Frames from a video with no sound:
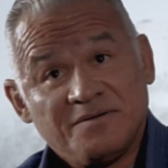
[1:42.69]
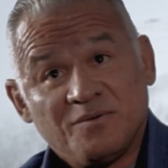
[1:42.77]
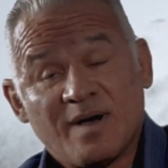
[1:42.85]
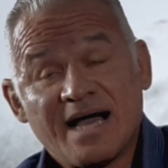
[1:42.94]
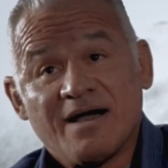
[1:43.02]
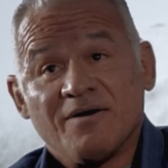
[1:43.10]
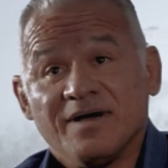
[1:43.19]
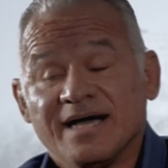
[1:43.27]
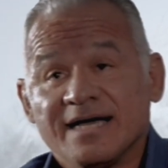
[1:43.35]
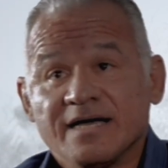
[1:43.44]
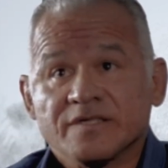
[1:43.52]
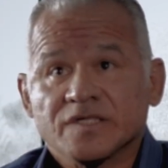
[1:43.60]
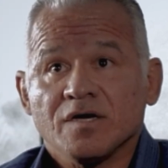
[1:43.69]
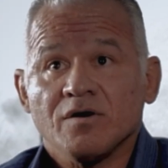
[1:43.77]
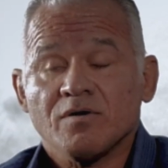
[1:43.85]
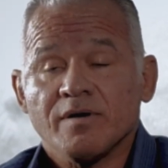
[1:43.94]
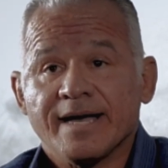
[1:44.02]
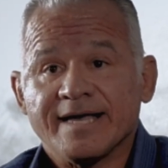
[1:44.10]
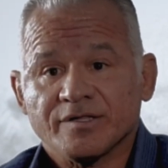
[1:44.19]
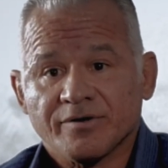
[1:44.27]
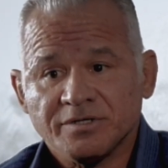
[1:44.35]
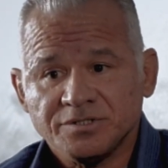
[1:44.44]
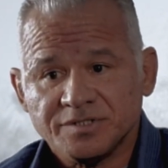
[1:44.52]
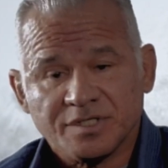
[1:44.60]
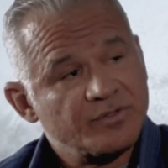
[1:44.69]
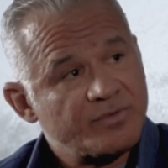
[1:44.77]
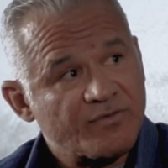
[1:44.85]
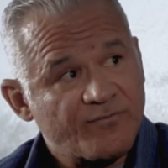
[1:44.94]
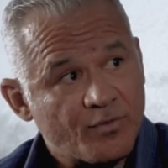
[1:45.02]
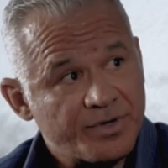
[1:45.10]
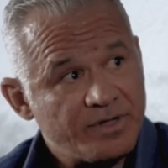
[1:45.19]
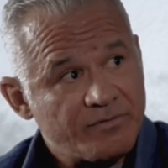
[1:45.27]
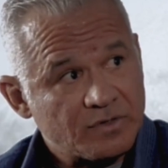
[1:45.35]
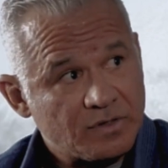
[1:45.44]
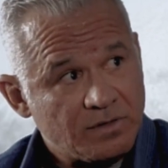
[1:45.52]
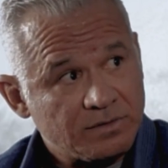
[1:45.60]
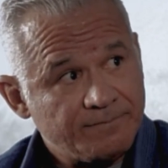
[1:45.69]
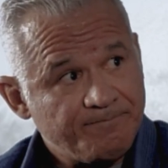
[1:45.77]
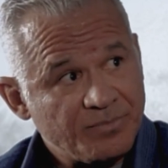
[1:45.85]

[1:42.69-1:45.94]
Wow. So I started jiu-jitsu when I was 40 years old.